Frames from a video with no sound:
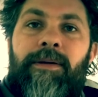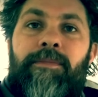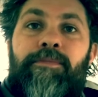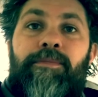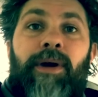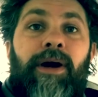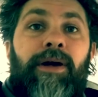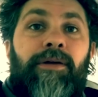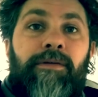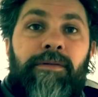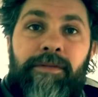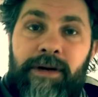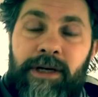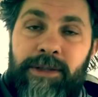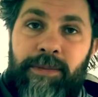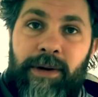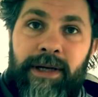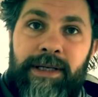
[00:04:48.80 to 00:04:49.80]
buy your
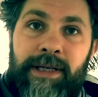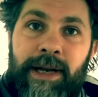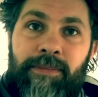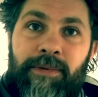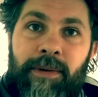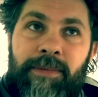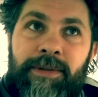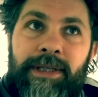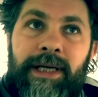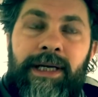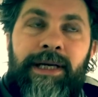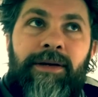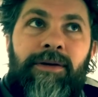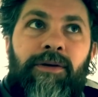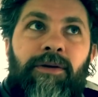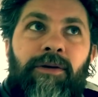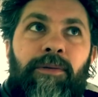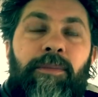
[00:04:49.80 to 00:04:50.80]
first buy-to-let property
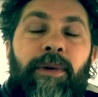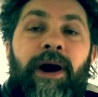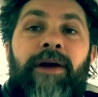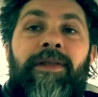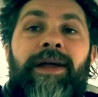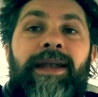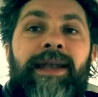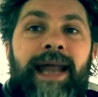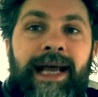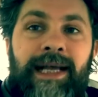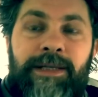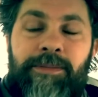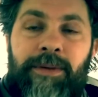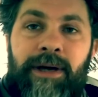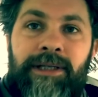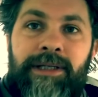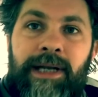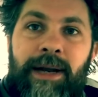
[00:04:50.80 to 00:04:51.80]
or buy the next
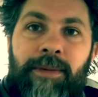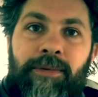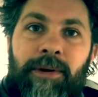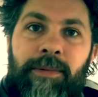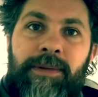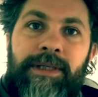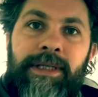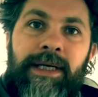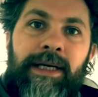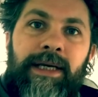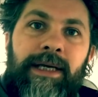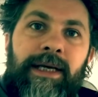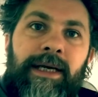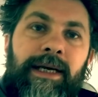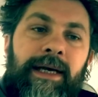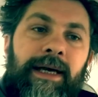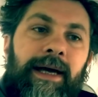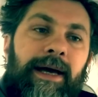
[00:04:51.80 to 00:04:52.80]
buy-to-let property,
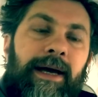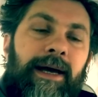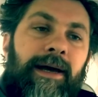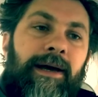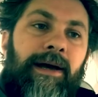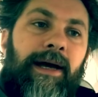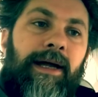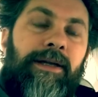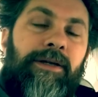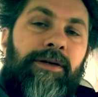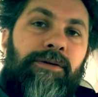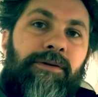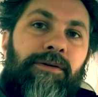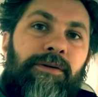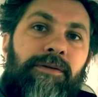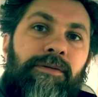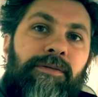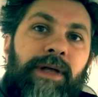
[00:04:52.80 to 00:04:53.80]
and
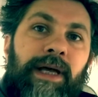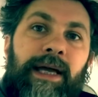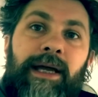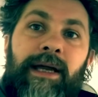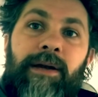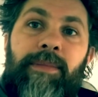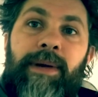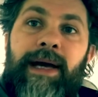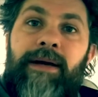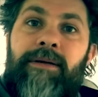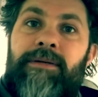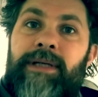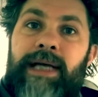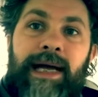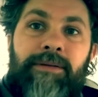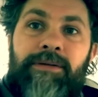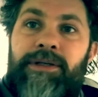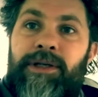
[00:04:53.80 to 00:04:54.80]
you're thinking about
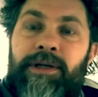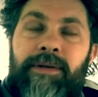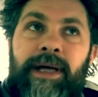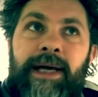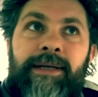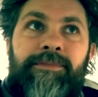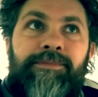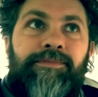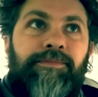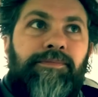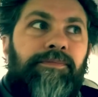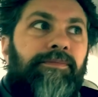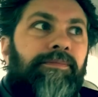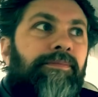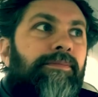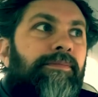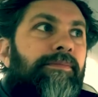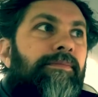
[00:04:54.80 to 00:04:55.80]
how to do that,
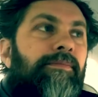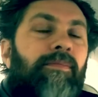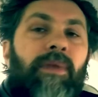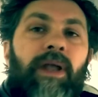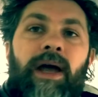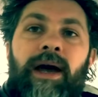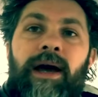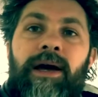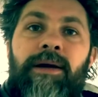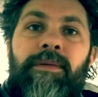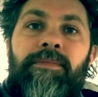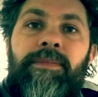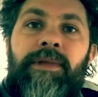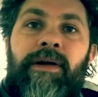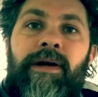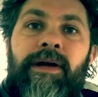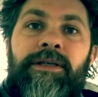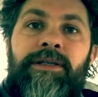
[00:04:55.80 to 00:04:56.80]

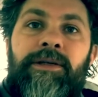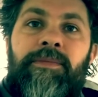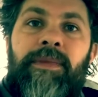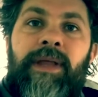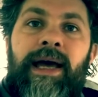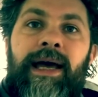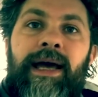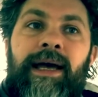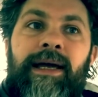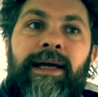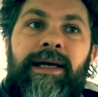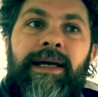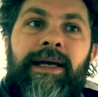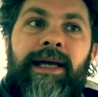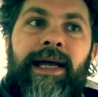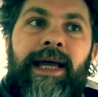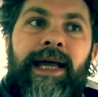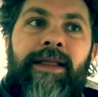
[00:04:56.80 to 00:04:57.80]
there are some there
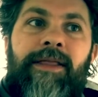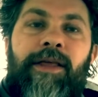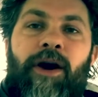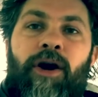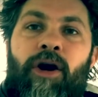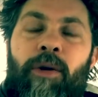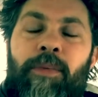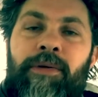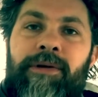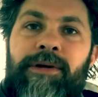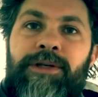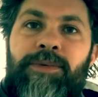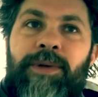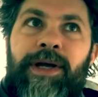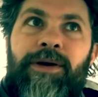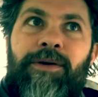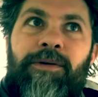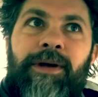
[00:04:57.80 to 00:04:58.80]
in the hopper, as we
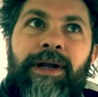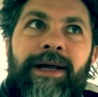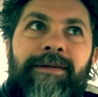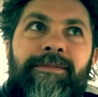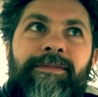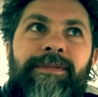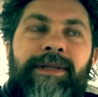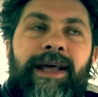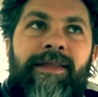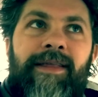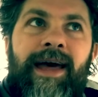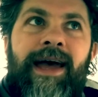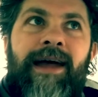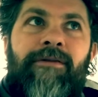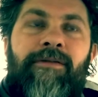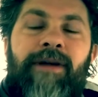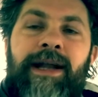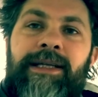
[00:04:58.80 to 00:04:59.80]
call it. They're
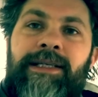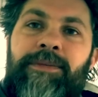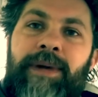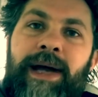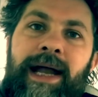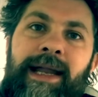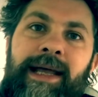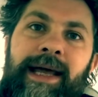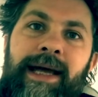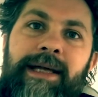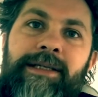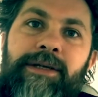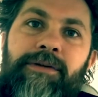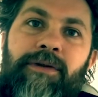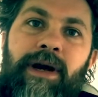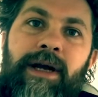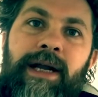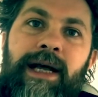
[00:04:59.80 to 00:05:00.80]
there, ready to be allocated
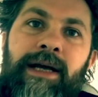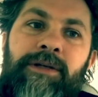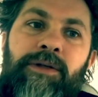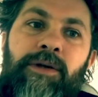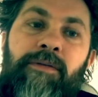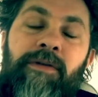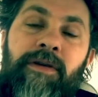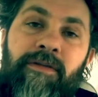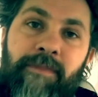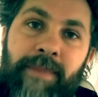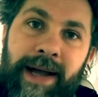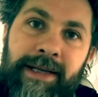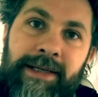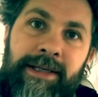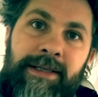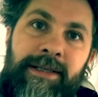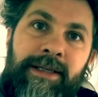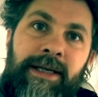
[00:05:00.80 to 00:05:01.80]
right now. So if you've met
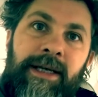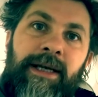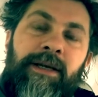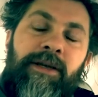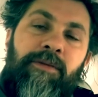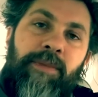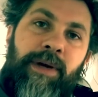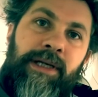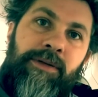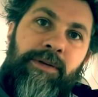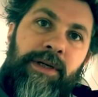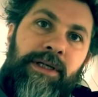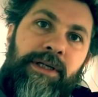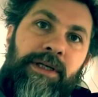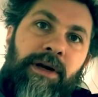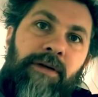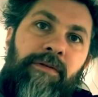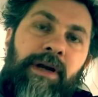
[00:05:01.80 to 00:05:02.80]
us, you've been to a
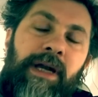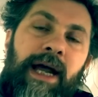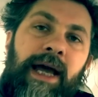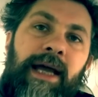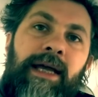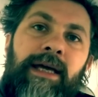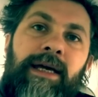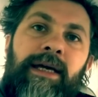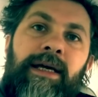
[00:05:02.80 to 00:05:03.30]
discovery day,